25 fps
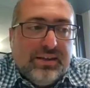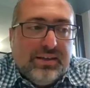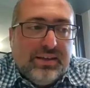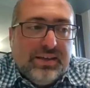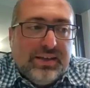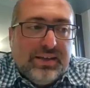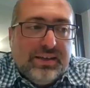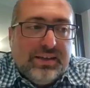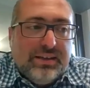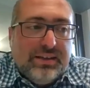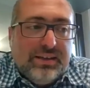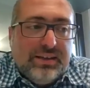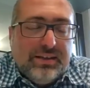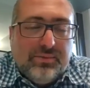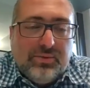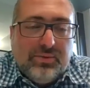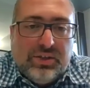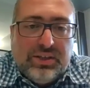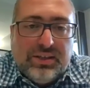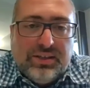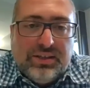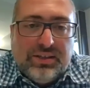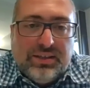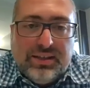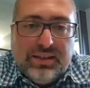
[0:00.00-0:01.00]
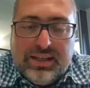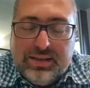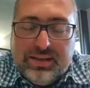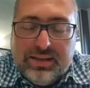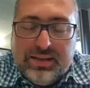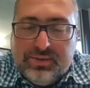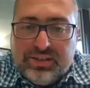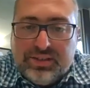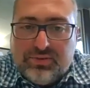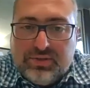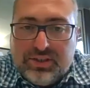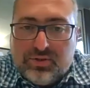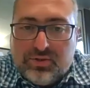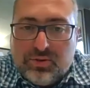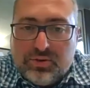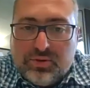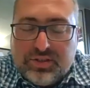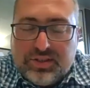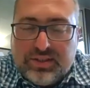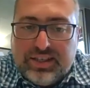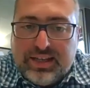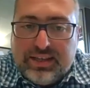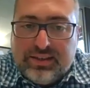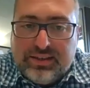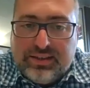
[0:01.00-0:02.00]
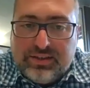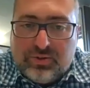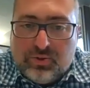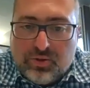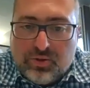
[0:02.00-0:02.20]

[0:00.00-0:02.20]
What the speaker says: the limited resources that these